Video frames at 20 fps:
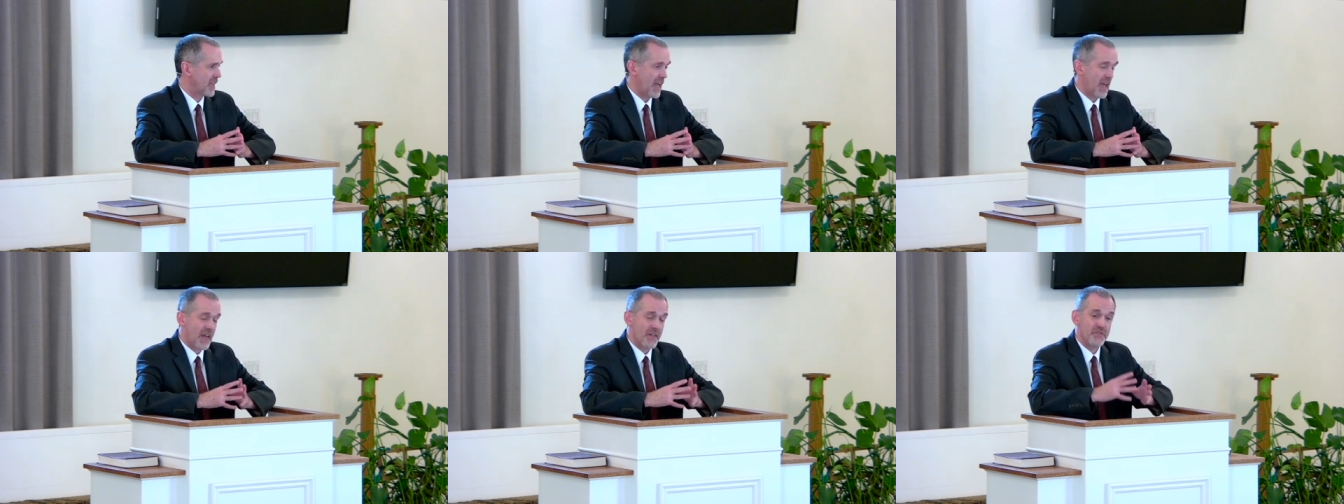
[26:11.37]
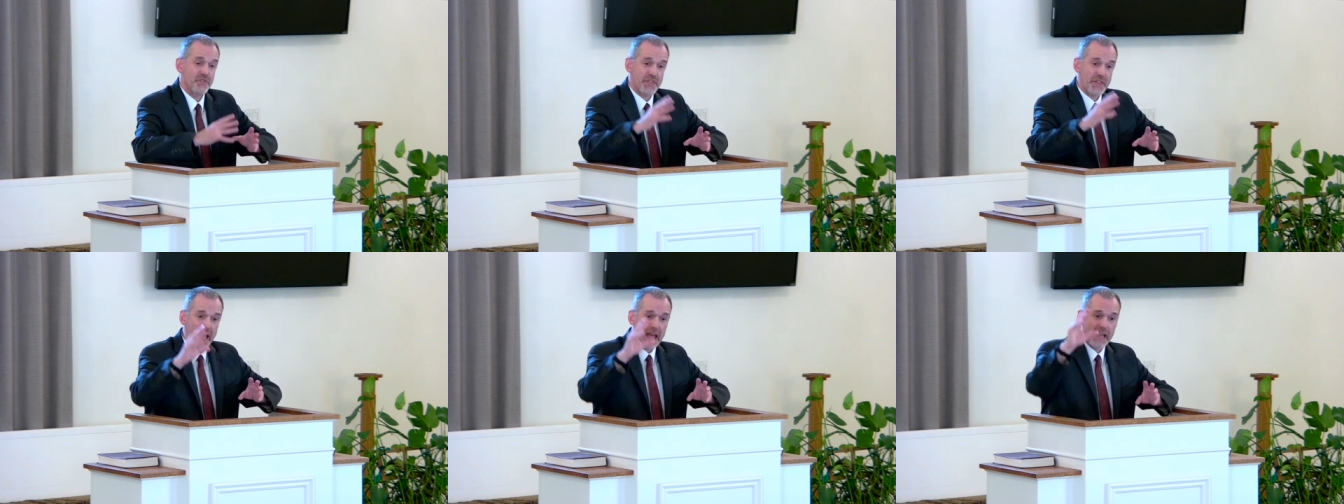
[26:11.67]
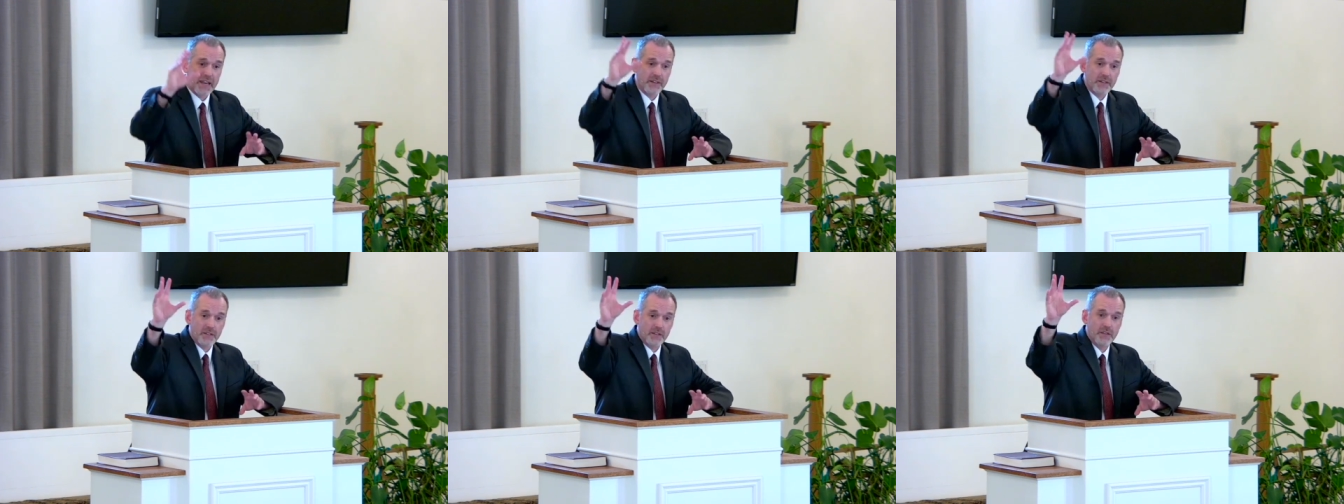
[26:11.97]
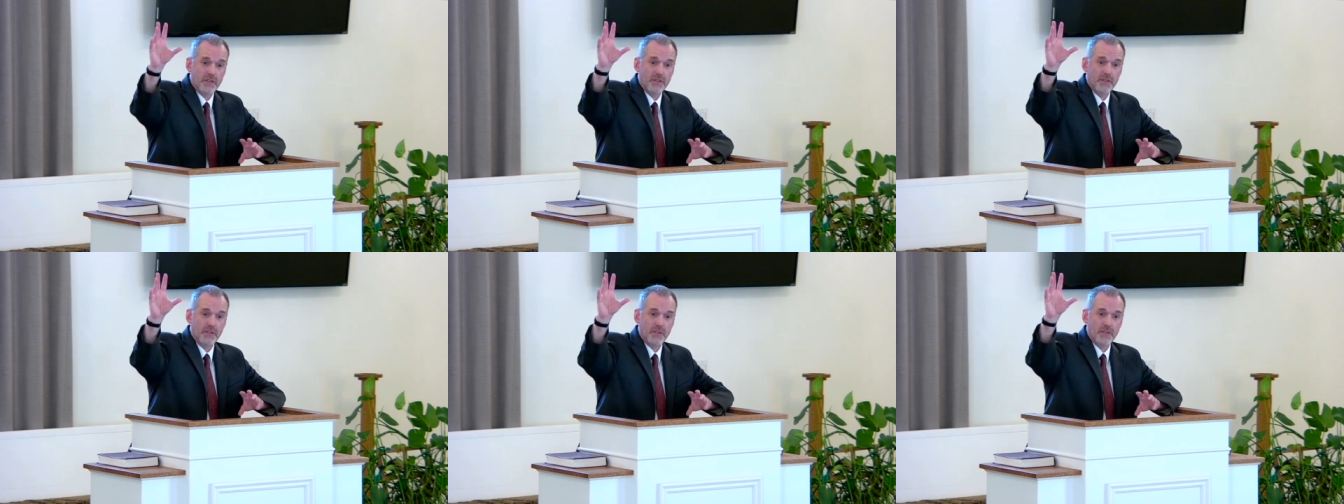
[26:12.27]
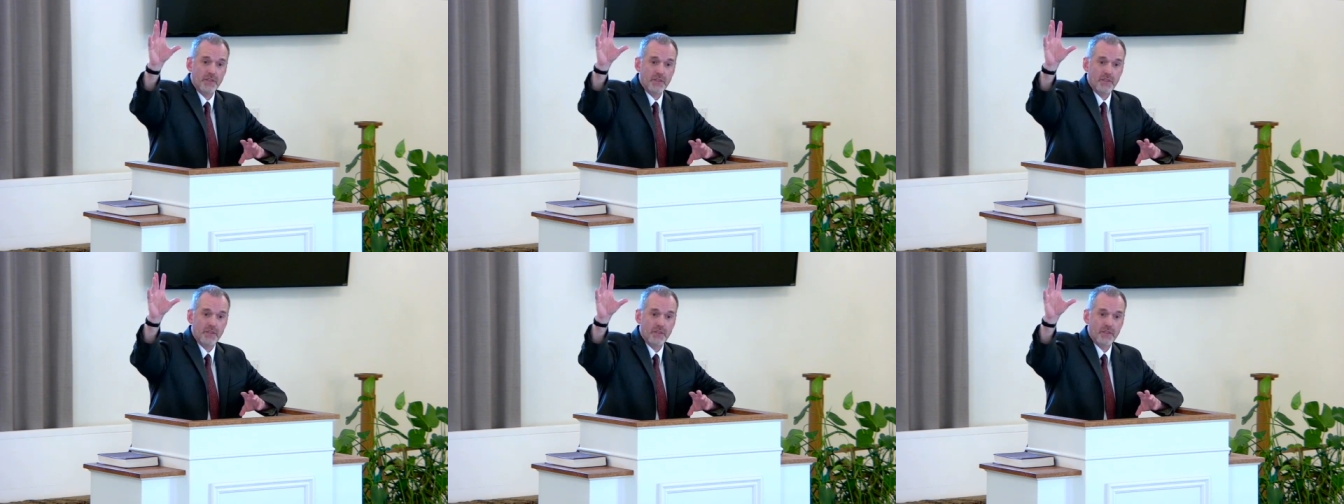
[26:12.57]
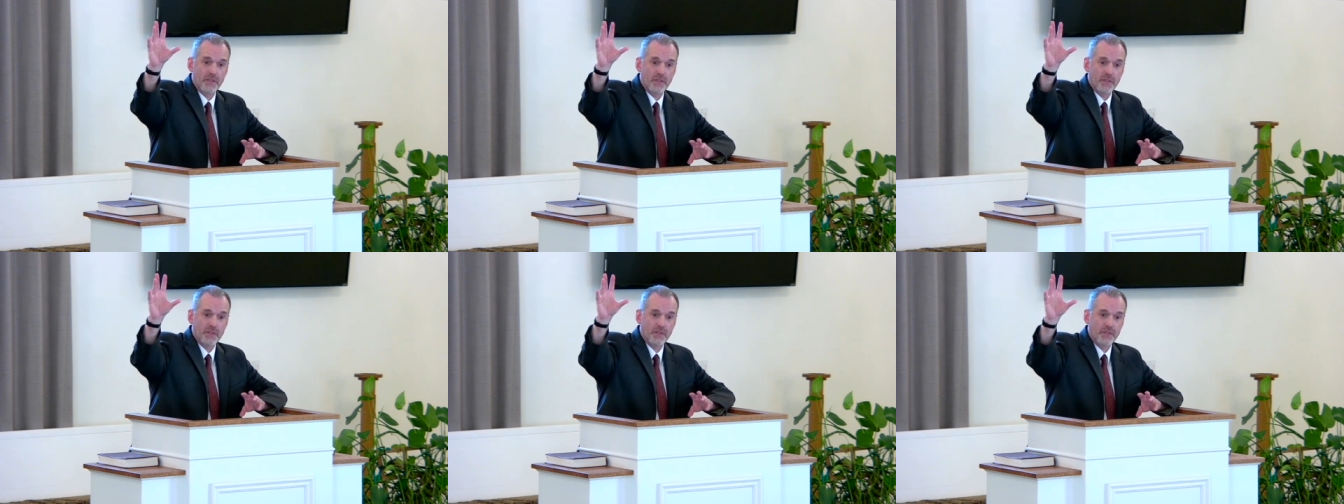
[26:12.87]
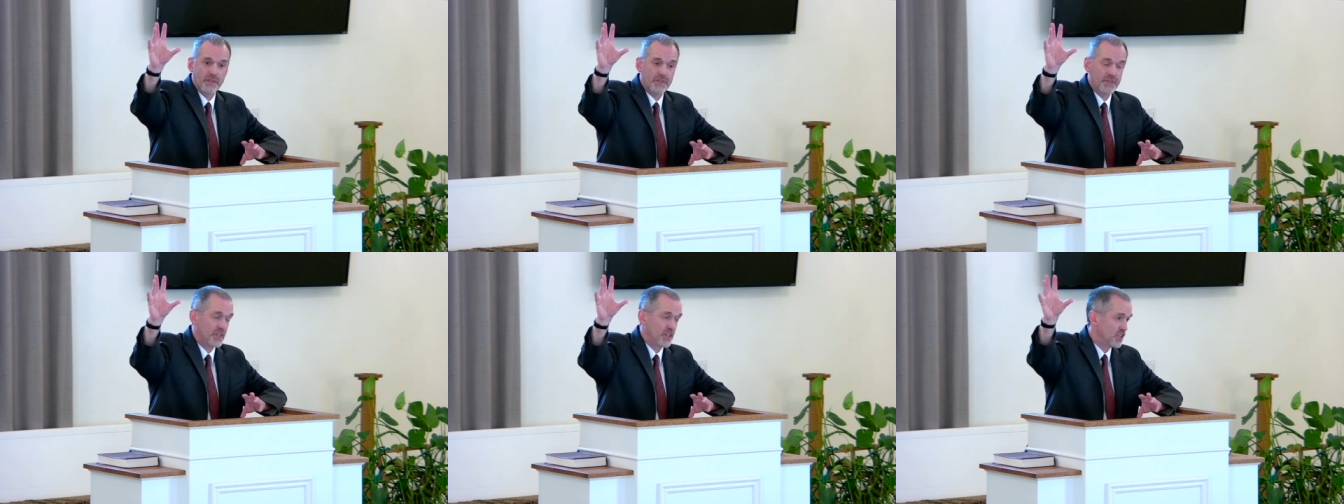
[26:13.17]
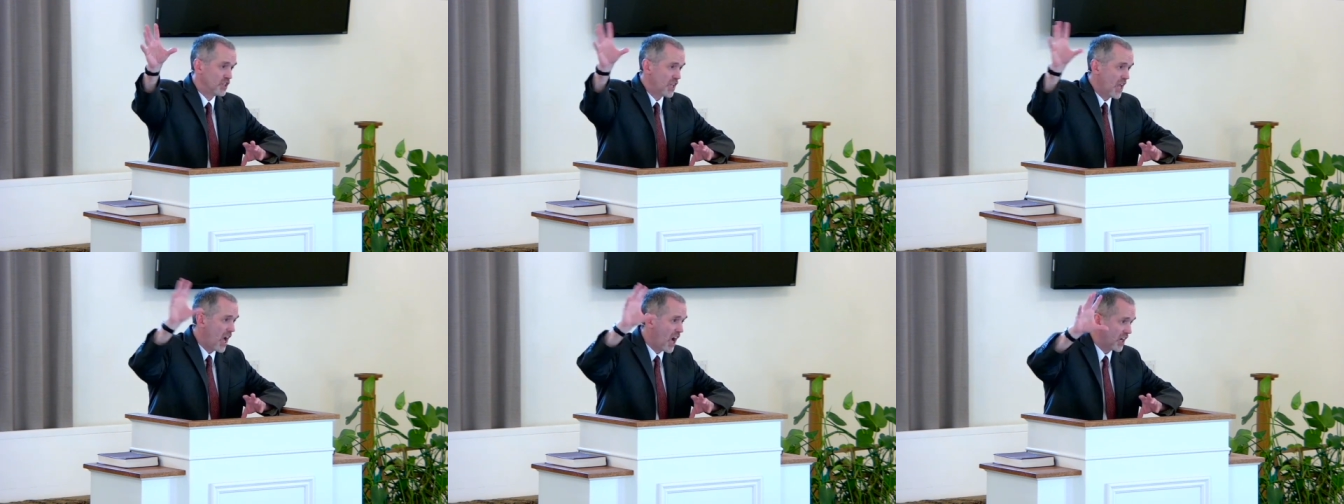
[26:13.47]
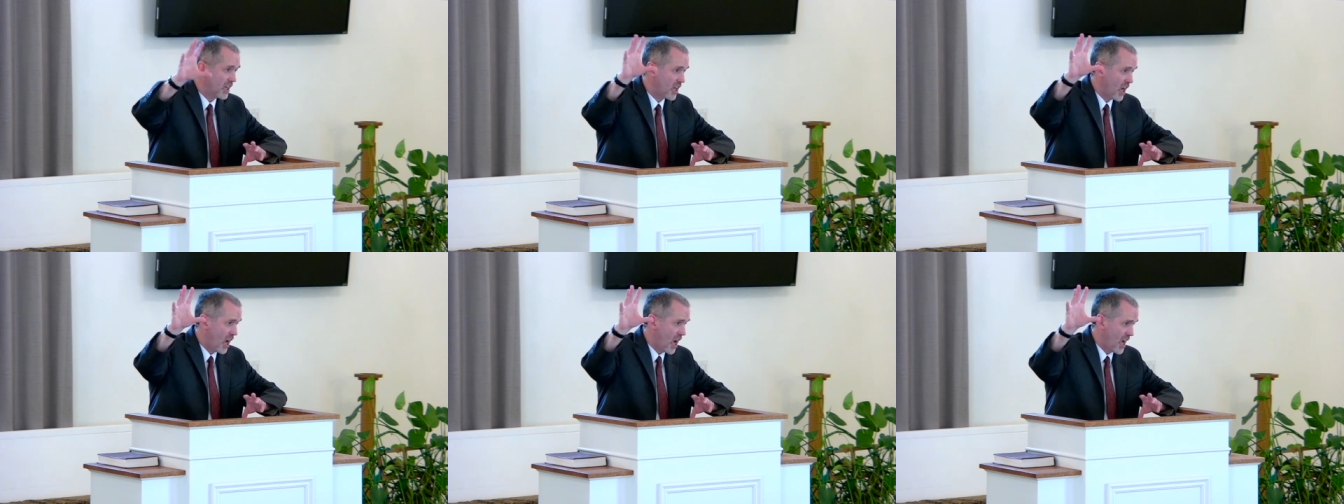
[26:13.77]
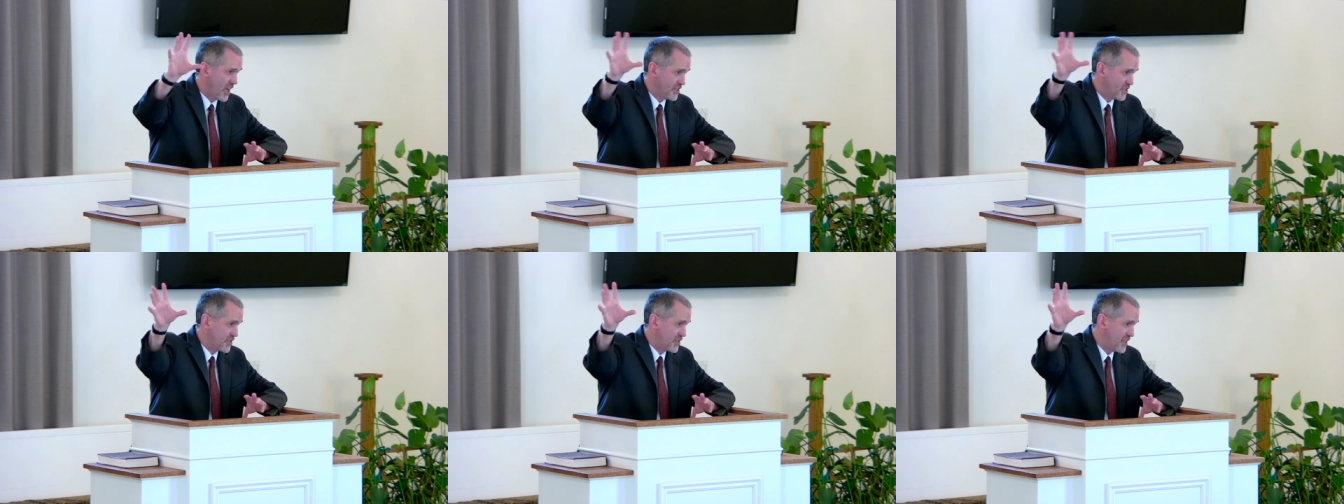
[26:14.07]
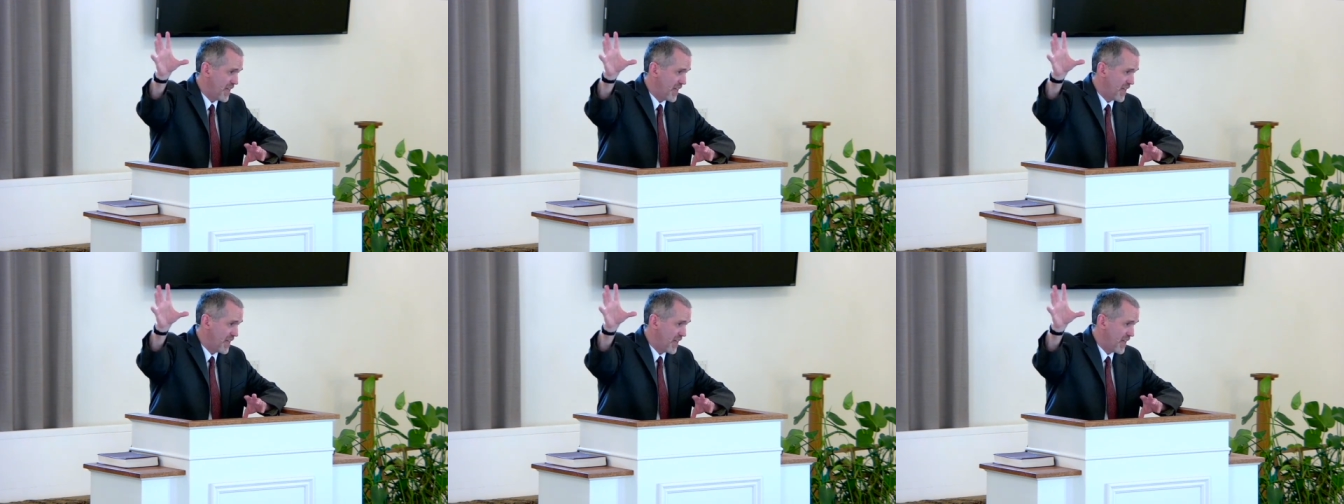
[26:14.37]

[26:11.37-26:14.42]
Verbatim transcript: And then the Logos,